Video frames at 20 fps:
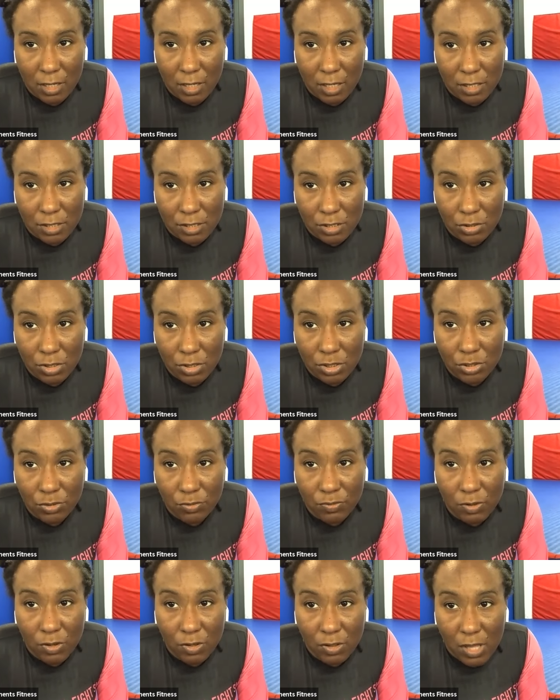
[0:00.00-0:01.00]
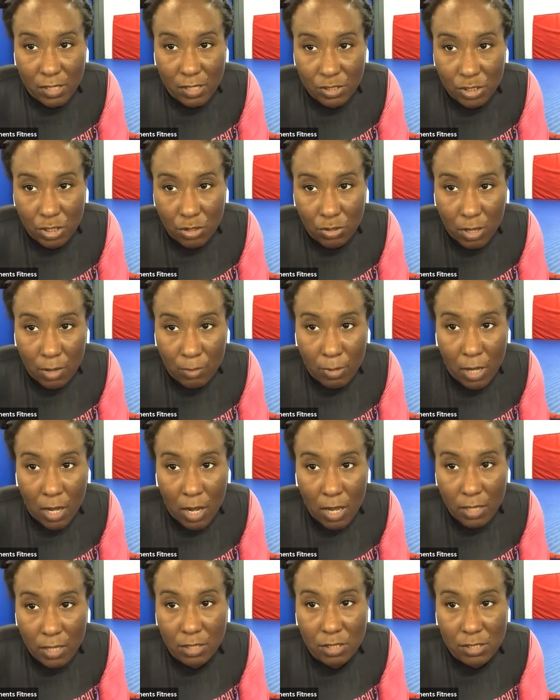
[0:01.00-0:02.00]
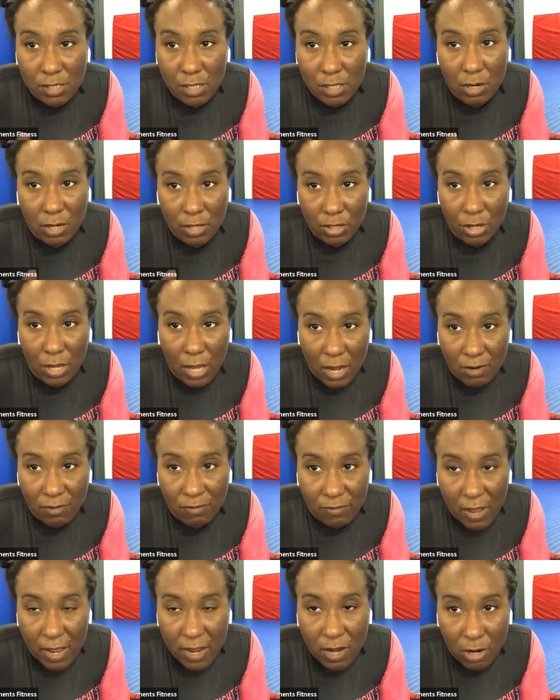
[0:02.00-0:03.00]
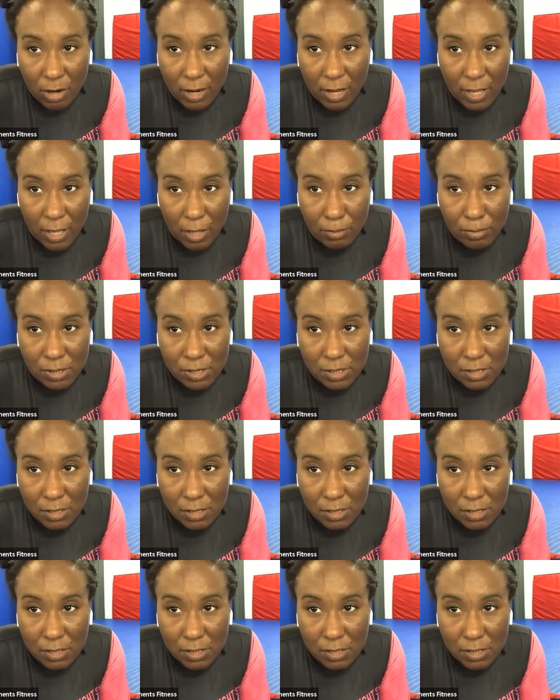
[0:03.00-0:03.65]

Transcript: As soon as you feel that choke coming on, Sarah, you got to fight her hips.